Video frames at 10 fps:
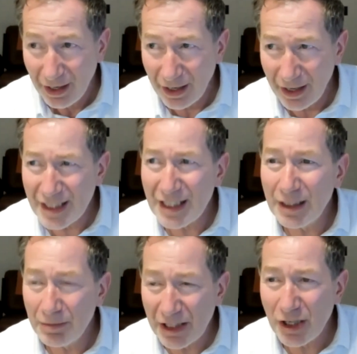it's a
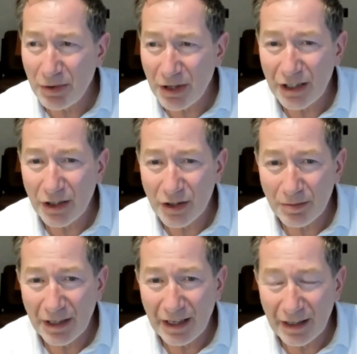little bit cheaper than it used to
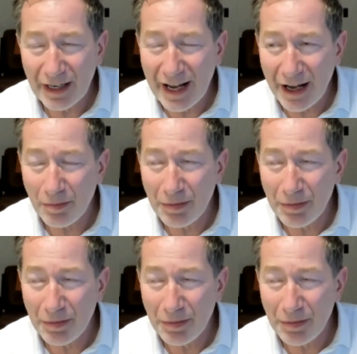be now,